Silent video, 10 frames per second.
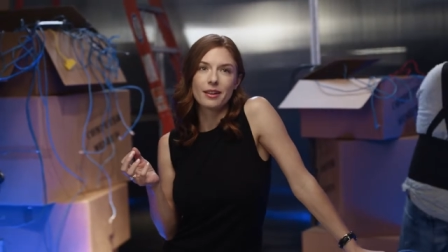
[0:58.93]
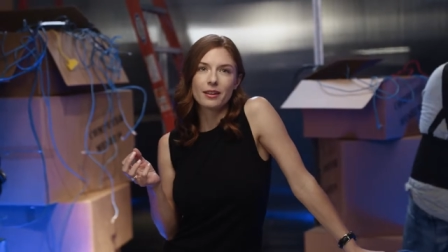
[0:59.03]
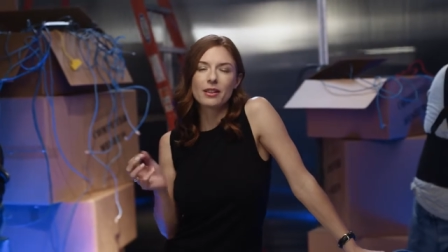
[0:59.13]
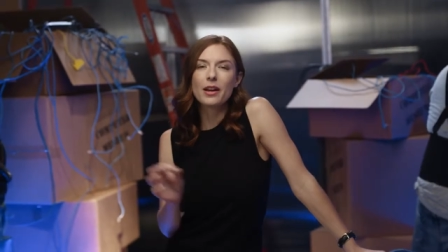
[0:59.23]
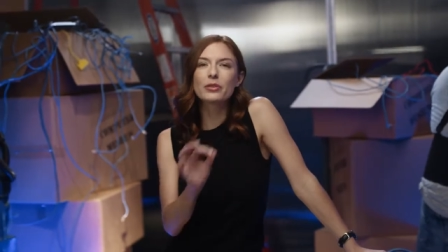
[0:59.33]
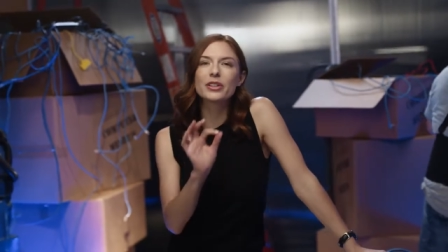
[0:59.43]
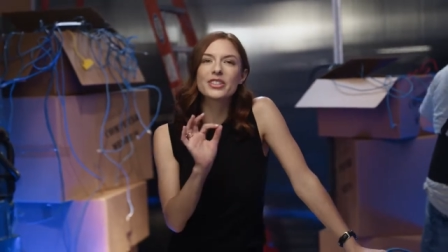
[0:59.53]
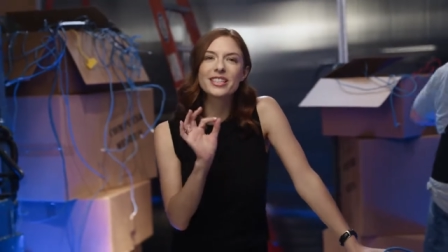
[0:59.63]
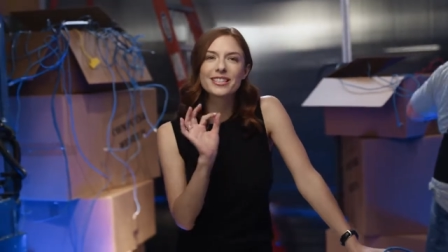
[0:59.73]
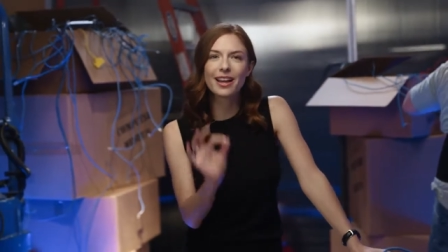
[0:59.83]
Cloudflare
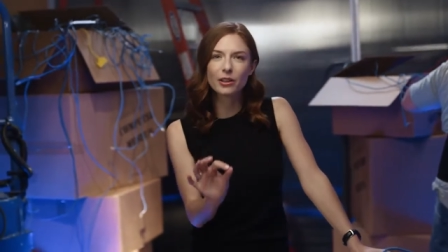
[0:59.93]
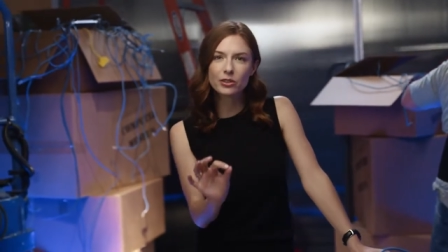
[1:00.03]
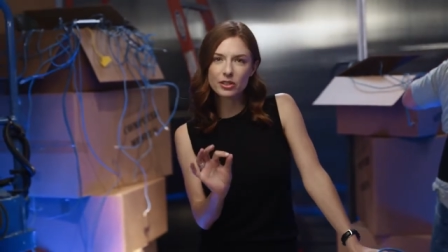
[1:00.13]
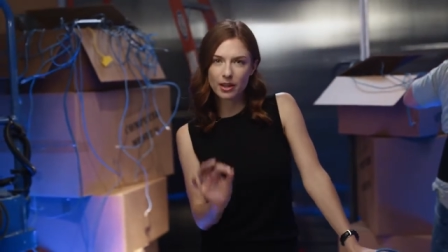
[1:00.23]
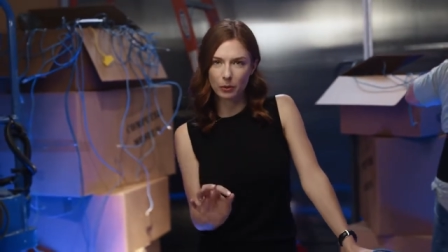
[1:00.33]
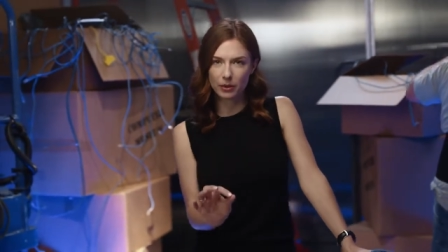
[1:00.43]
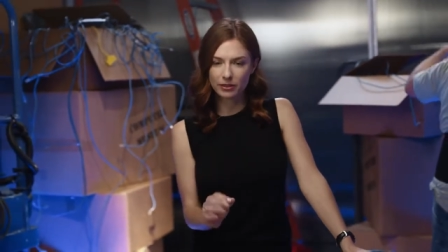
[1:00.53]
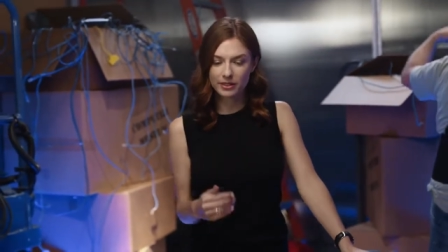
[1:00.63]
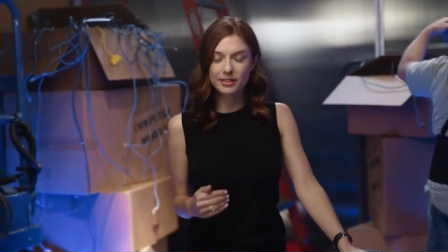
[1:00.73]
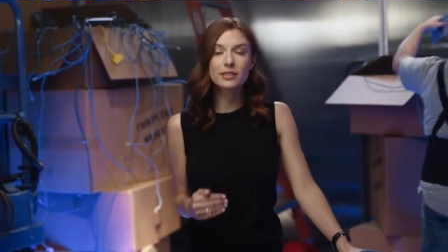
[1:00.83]
is an intelligent network
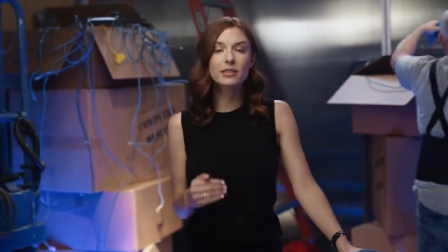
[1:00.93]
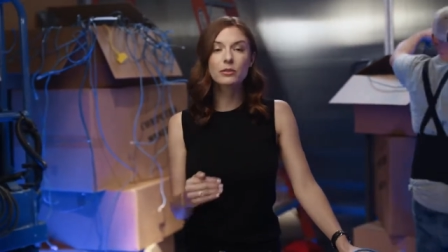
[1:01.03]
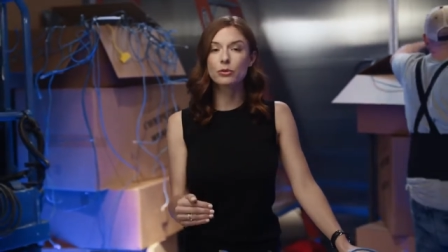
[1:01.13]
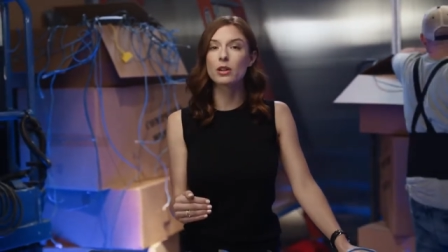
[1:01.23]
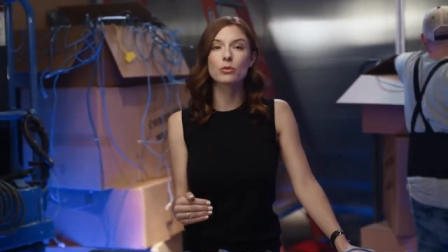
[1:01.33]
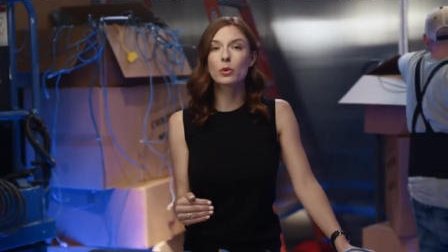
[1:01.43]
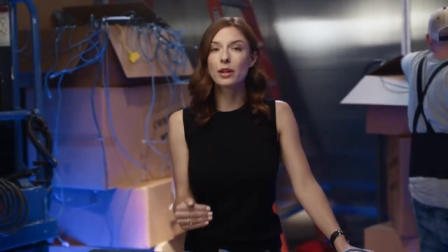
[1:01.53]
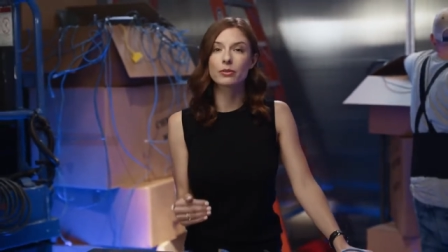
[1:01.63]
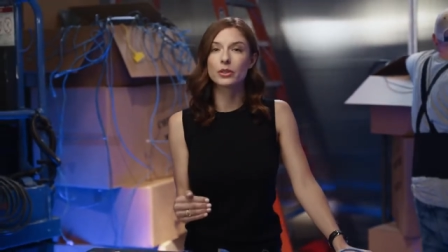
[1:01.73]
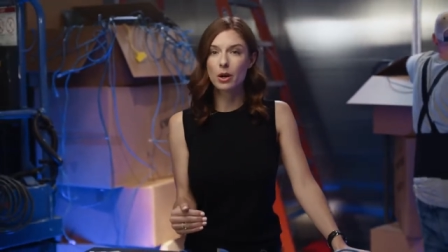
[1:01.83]
that sits in front of
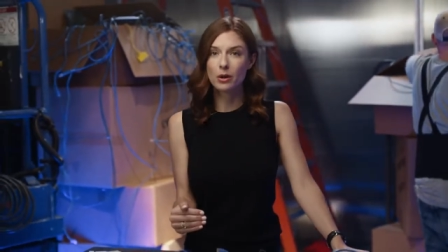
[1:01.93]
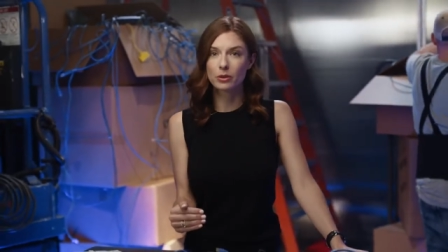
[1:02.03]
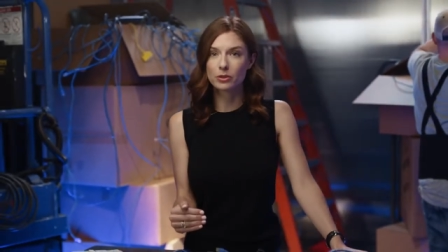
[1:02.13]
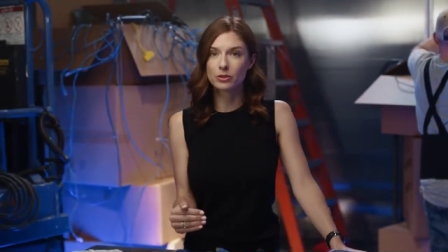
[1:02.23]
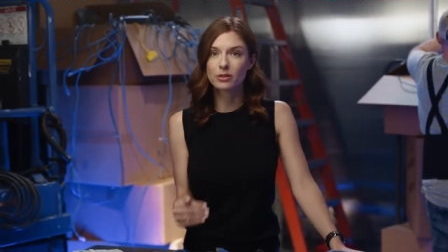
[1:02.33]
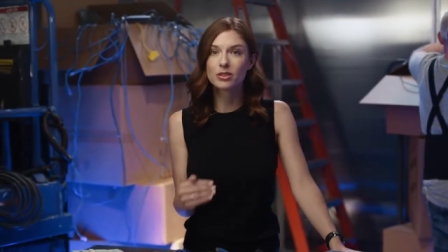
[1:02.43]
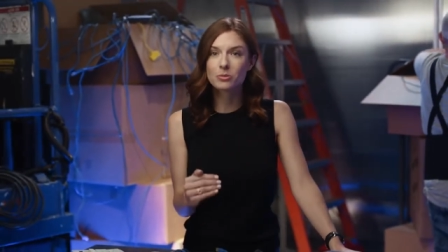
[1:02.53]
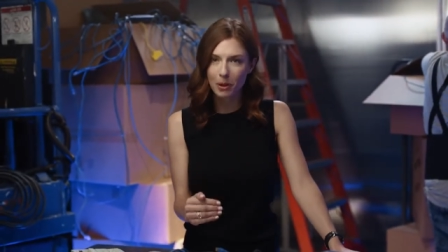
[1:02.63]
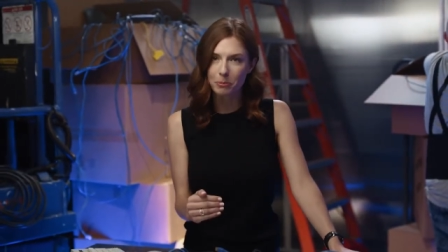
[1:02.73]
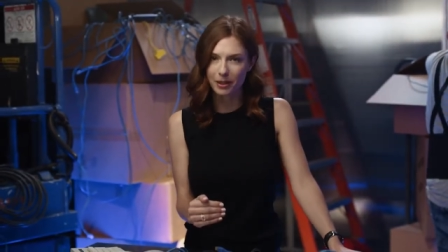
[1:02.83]
wherever you host,
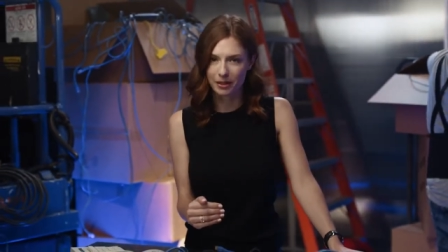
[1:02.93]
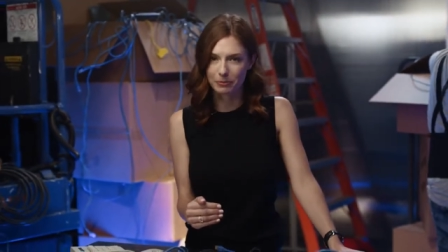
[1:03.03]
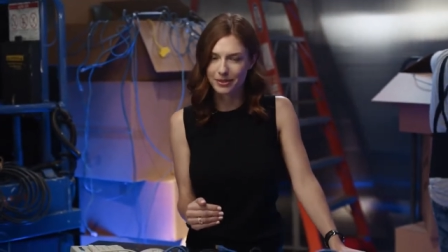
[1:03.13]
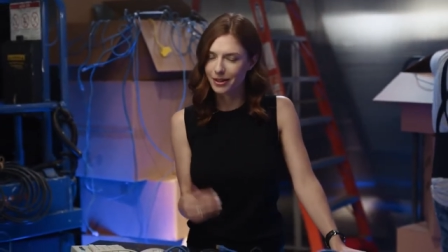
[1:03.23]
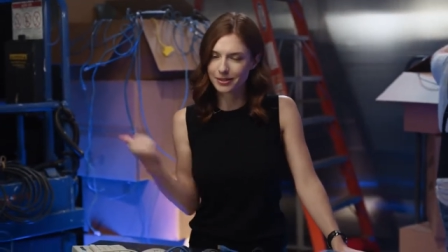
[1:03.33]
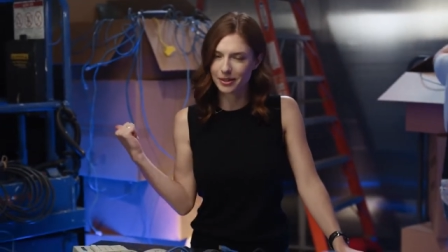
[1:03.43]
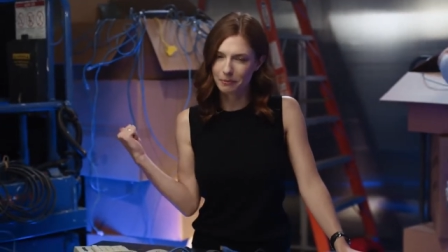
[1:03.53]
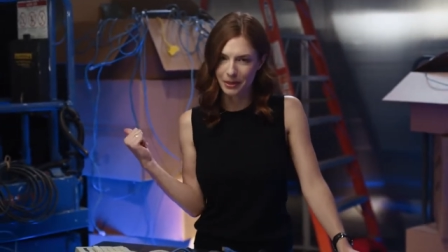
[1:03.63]
smart pipes, not dumb